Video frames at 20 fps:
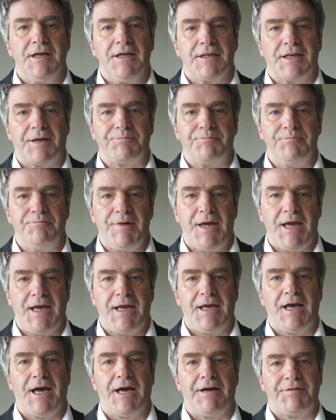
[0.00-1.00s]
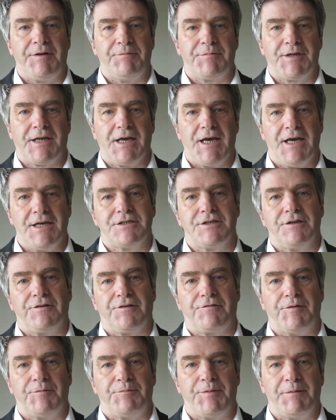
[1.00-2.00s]
that may have
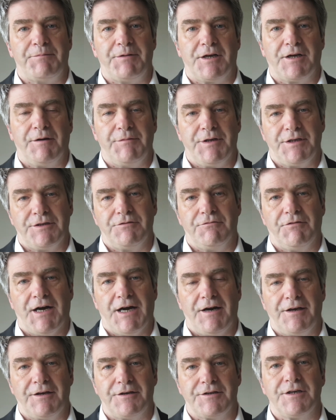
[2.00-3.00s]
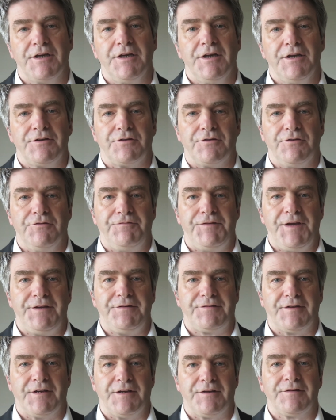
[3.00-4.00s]
implications for people coming to Ireland through
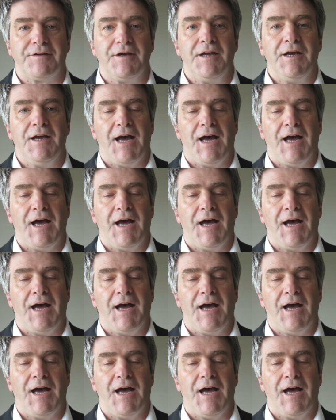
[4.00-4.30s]
visas,